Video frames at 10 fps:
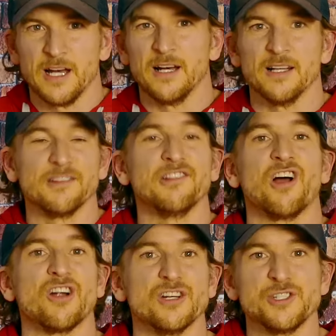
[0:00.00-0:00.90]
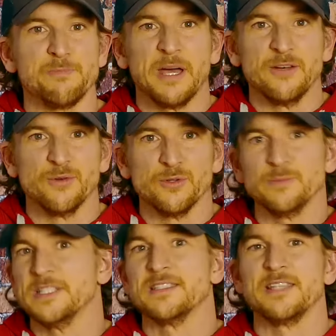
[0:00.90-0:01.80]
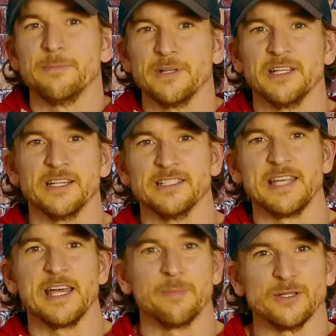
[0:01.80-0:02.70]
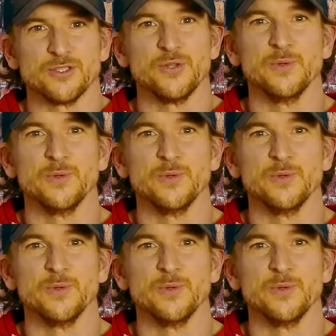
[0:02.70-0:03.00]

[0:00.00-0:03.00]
a large bedroom is typically gonna take about 2